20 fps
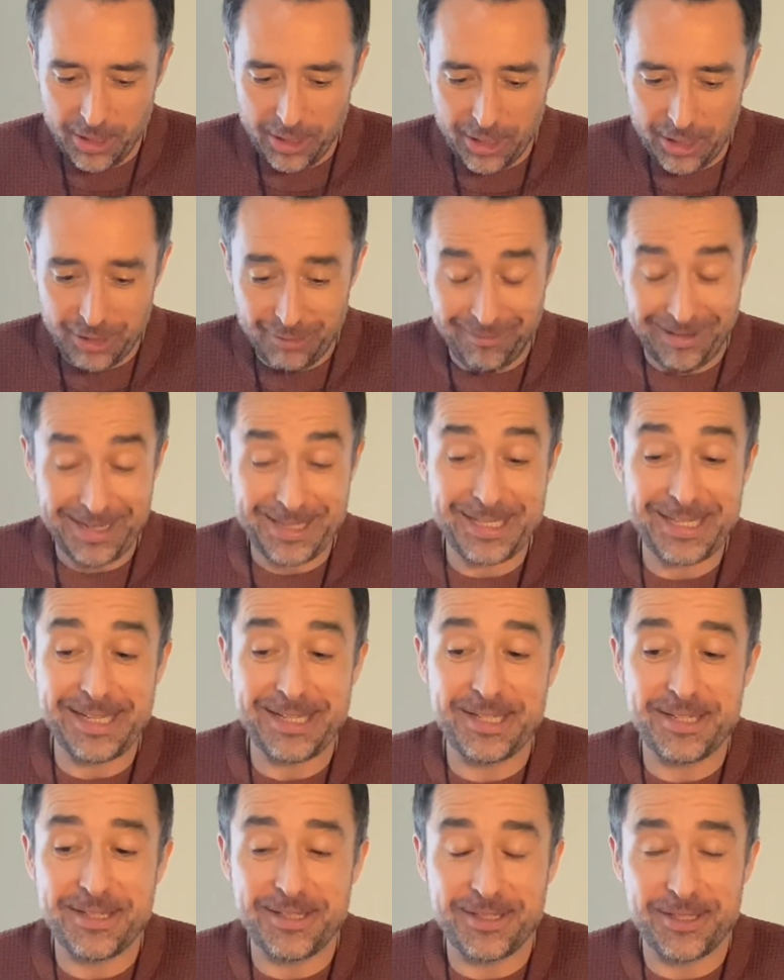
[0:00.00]
Your
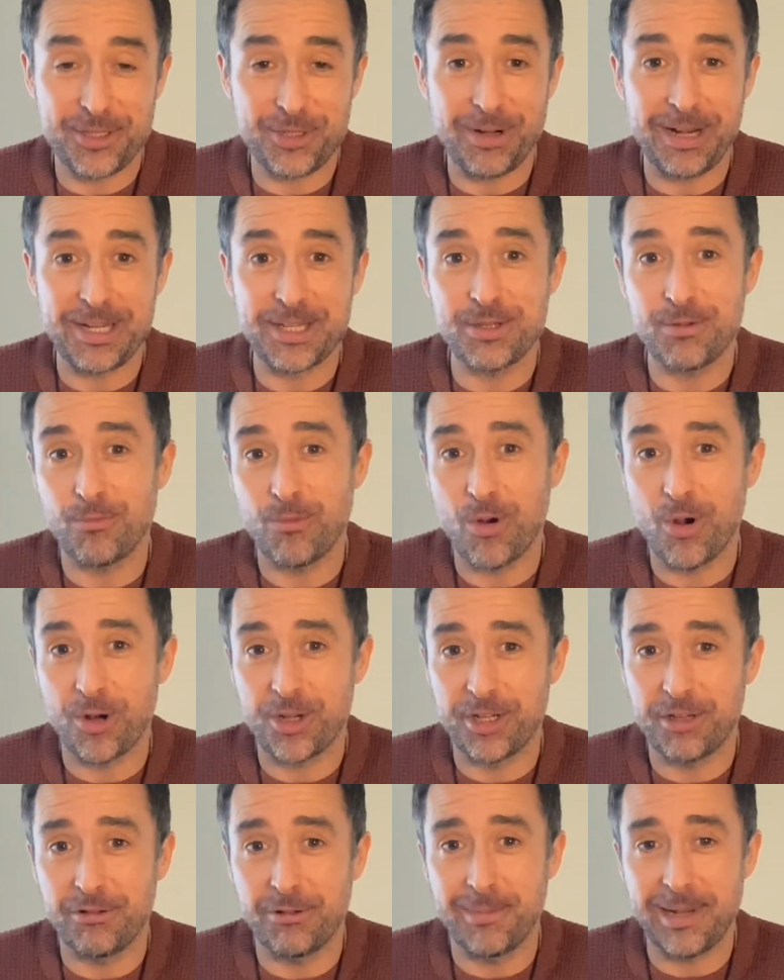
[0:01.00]
ancestors are trying to
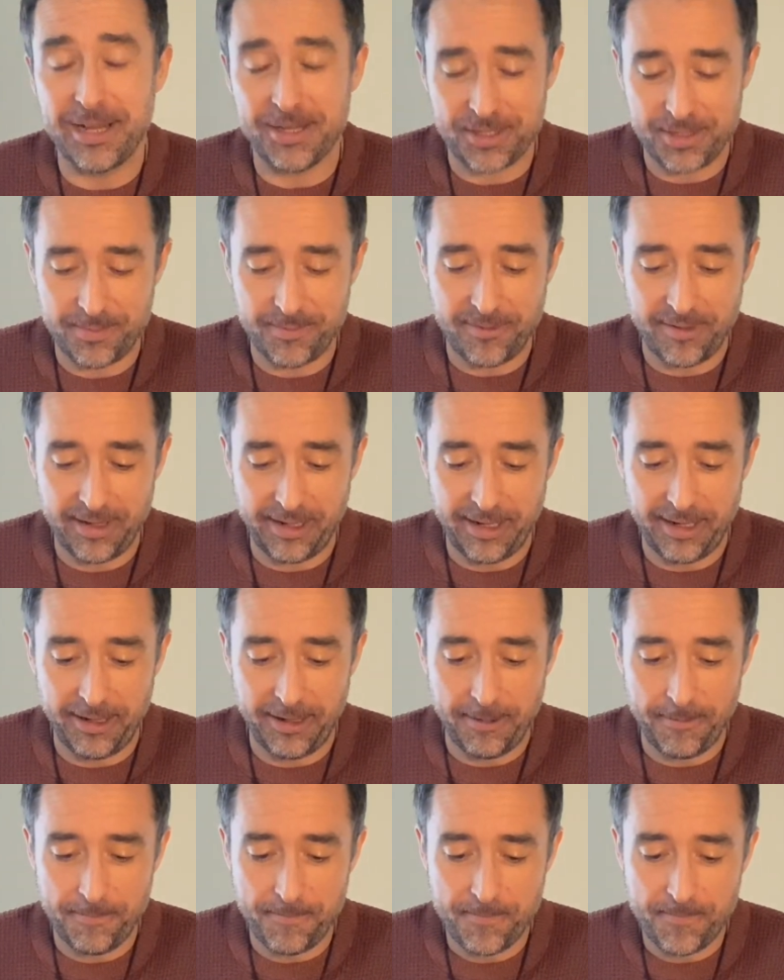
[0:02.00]
warn you about something
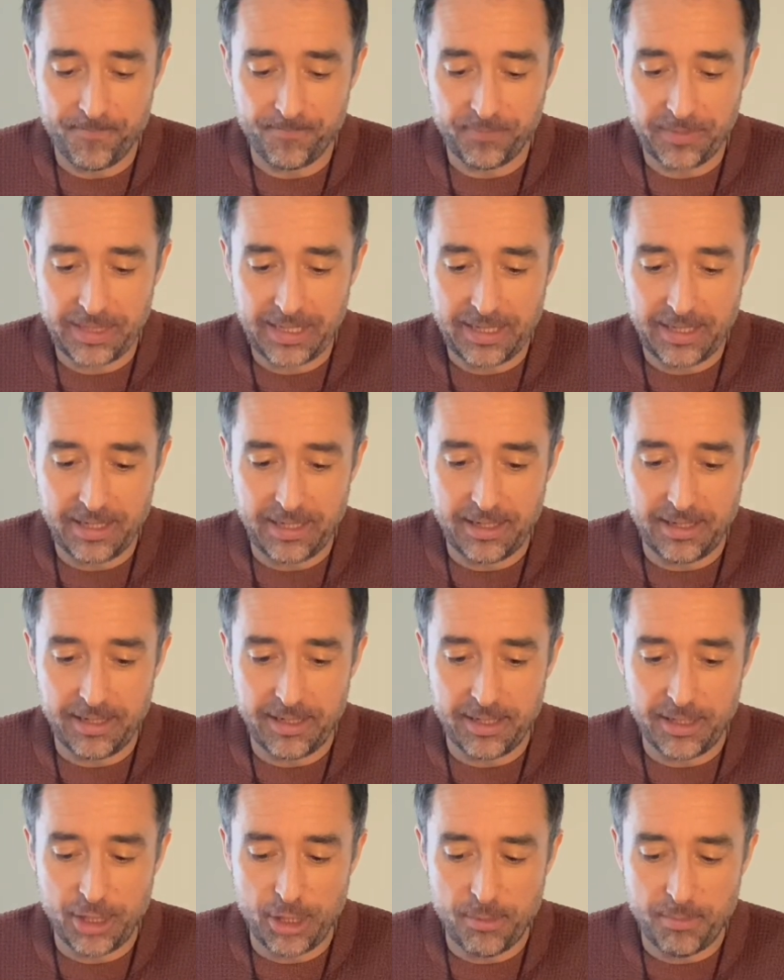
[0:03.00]
here.
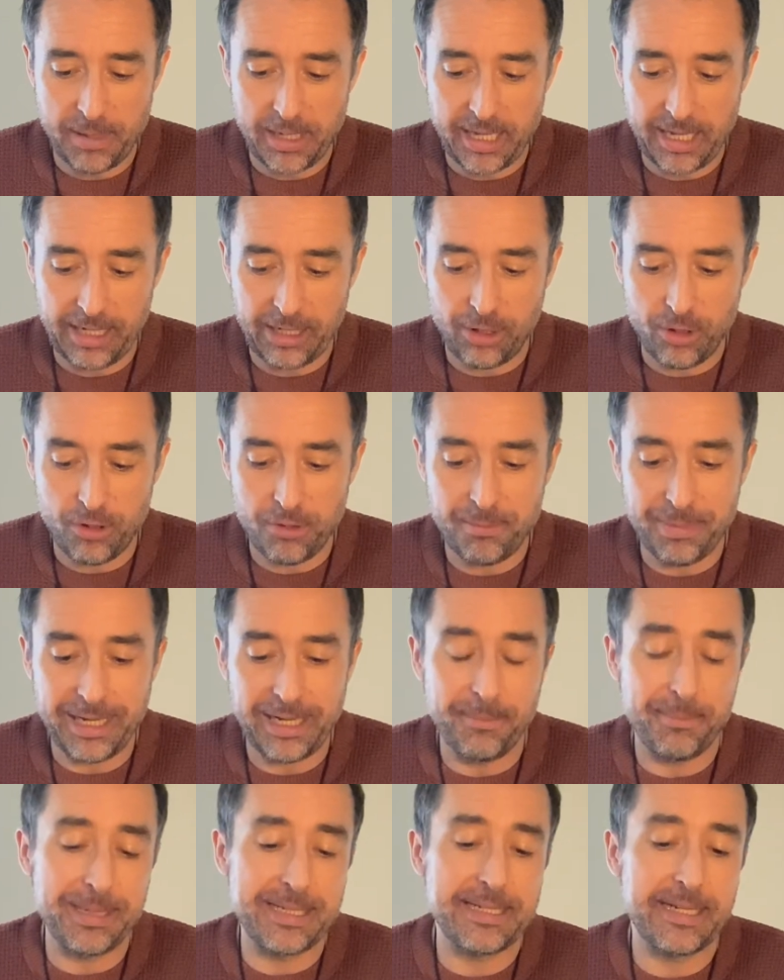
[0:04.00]
It could be
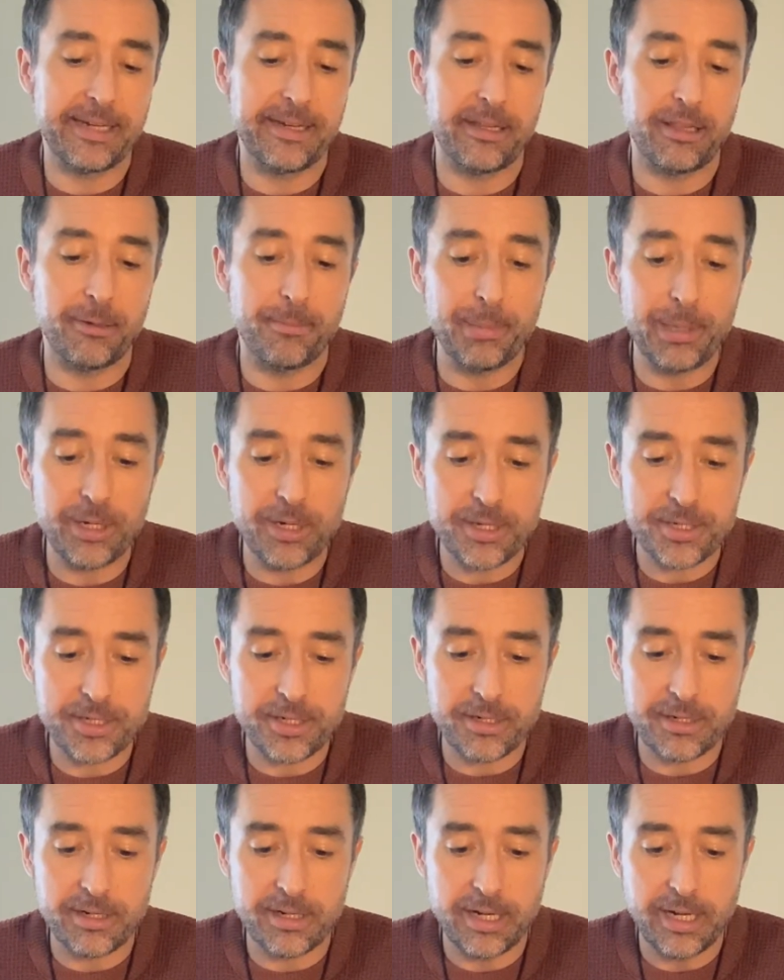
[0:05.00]
a particular
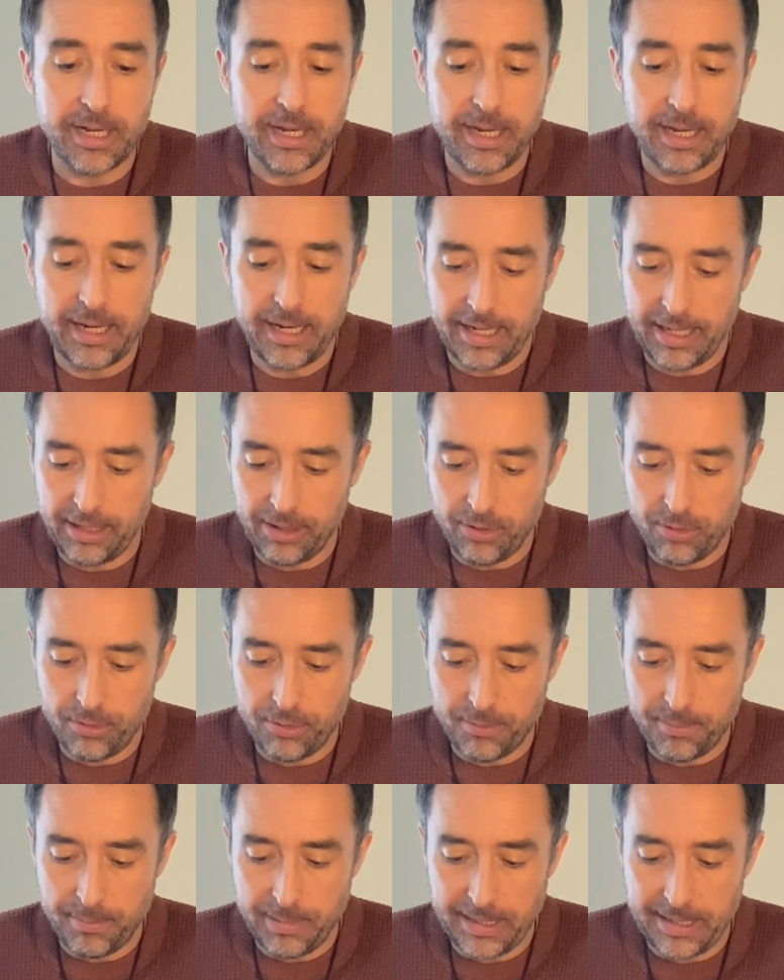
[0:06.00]
person. It
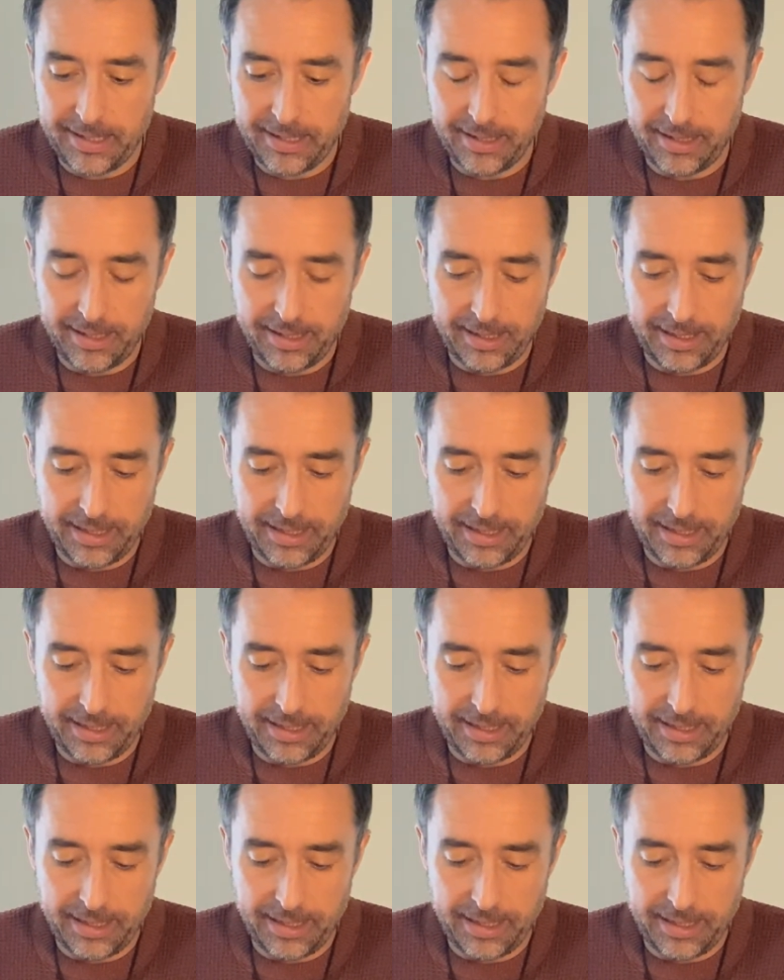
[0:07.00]
could be